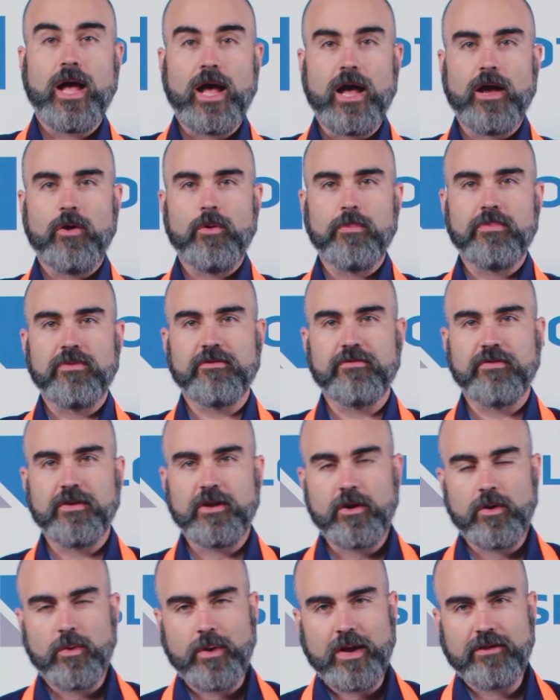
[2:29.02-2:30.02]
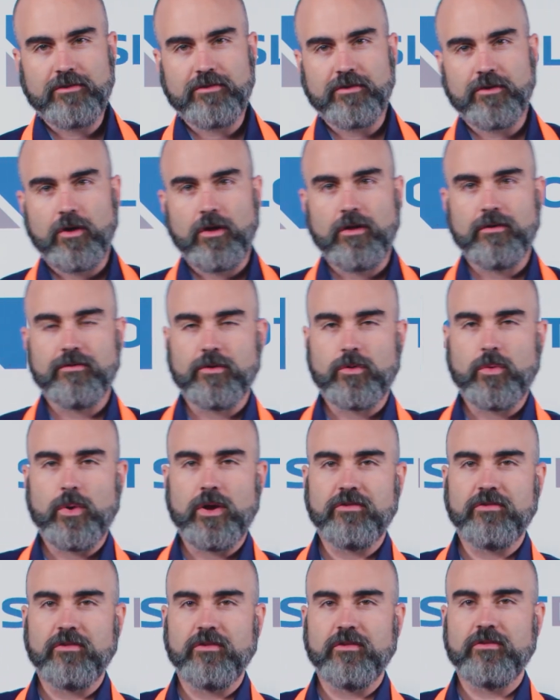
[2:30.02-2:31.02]
I hope this video answered all of your
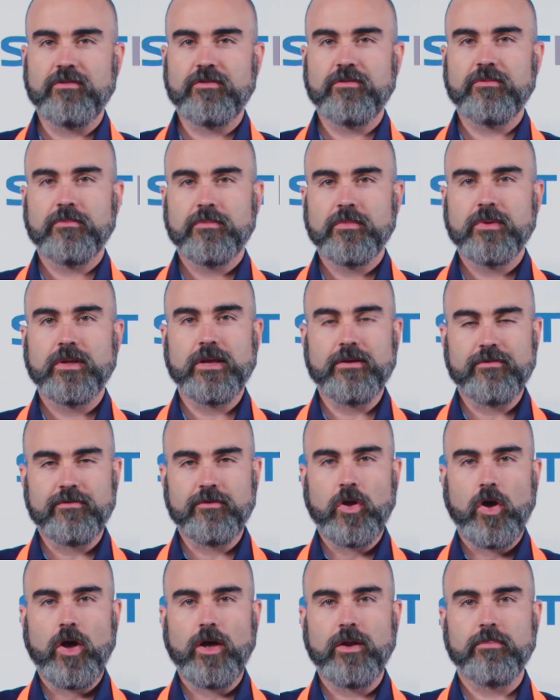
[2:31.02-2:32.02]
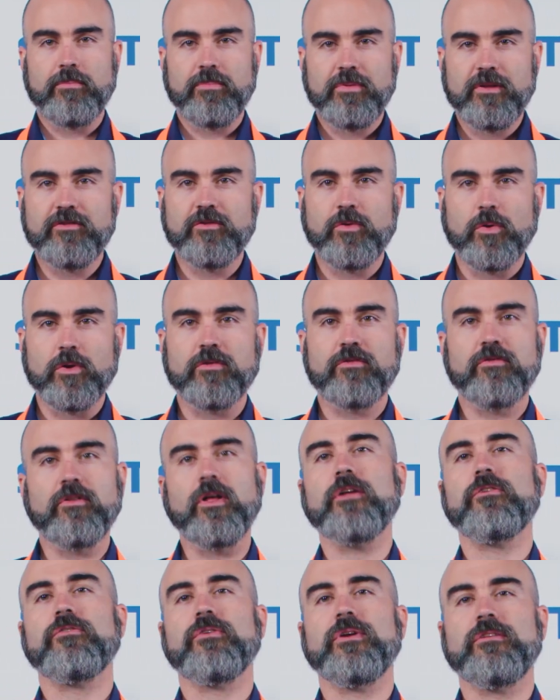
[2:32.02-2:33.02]
questions. If not, please go to
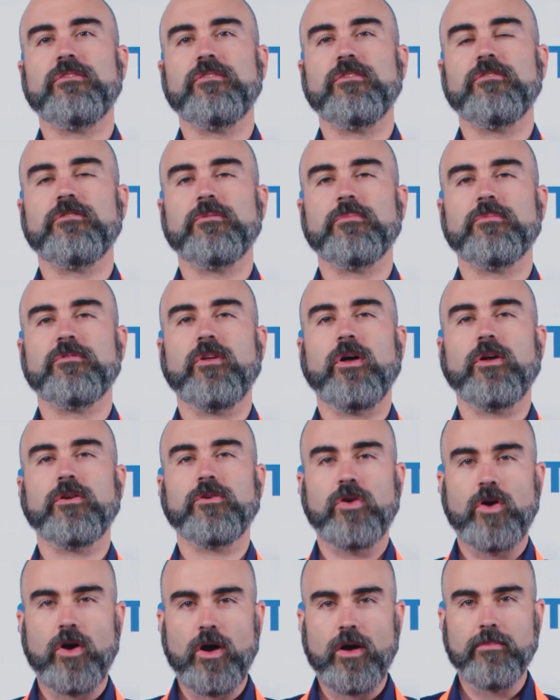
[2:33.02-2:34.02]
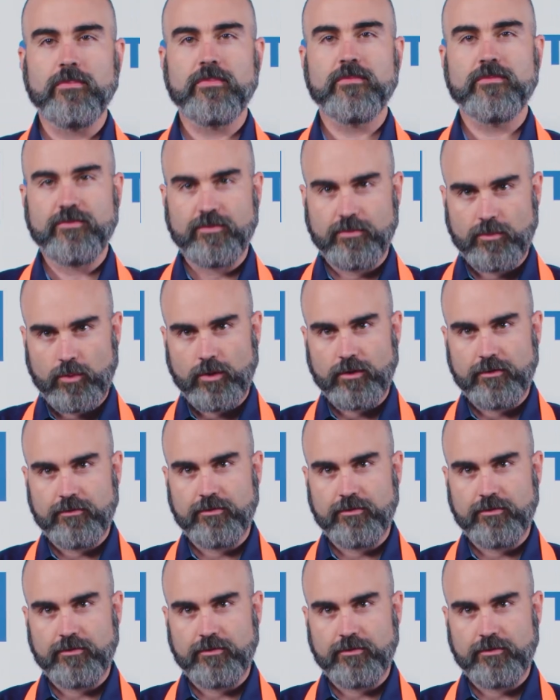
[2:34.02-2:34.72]
slotdrainsystems.com for more